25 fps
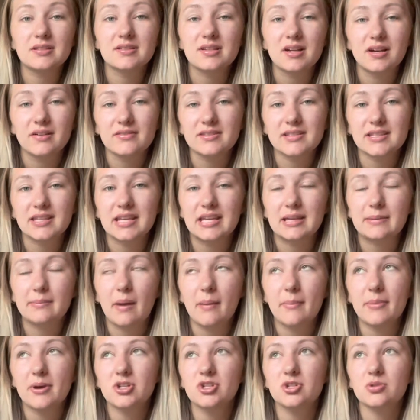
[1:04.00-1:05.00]
obviously in my
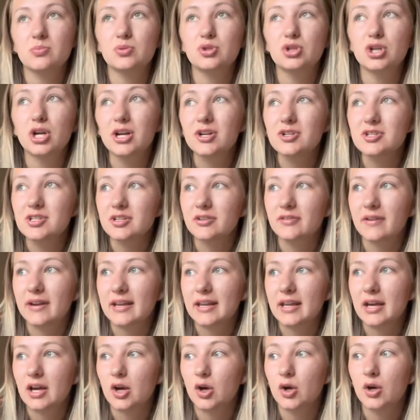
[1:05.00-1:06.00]
bedroom charging right
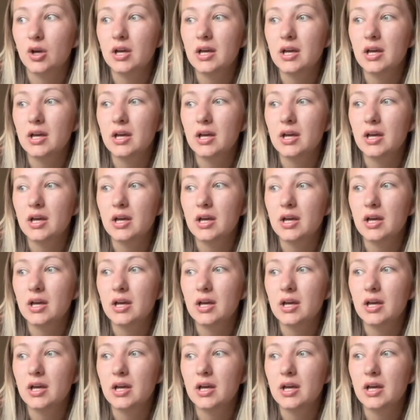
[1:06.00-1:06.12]
now.